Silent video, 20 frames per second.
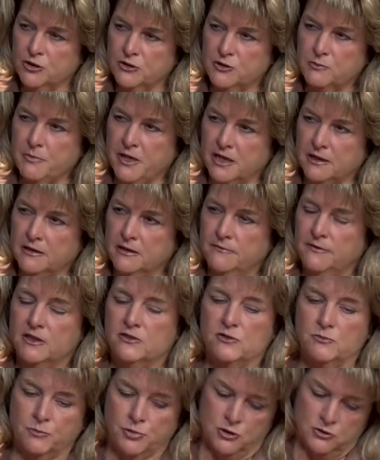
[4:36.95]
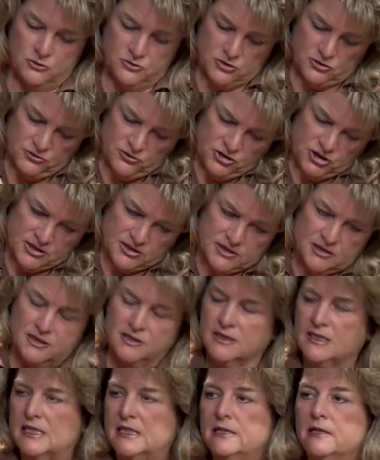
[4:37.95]
perspective as opposed to just
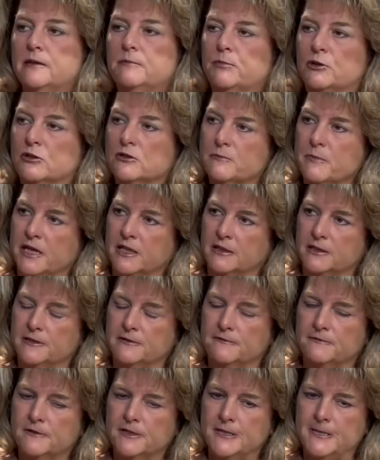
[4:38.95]
a city perspective.